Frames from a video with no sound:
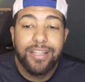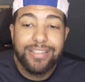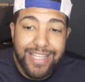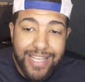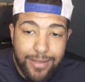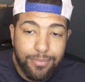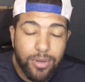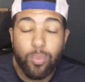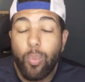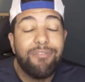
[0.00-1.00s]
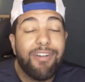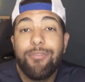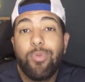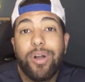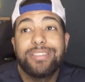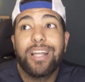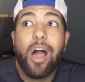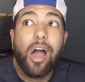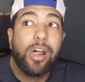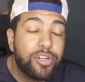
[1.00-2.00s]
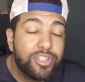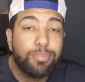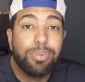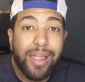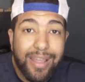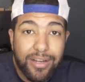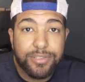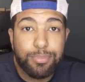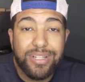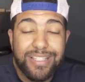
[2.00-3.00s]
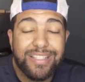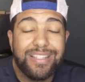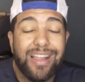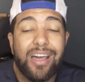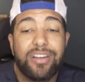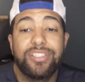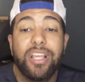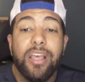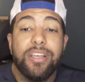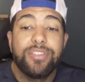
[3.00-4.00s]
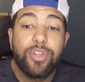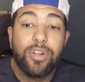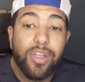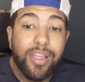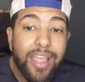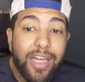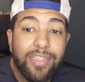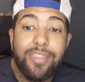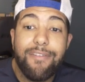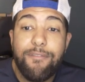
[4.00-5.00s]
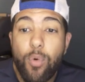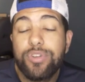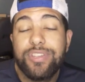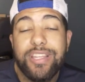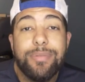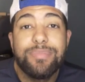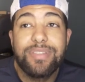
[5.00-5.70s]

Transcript: team, or five West honored players, preseason honors. So you're looking at the four teams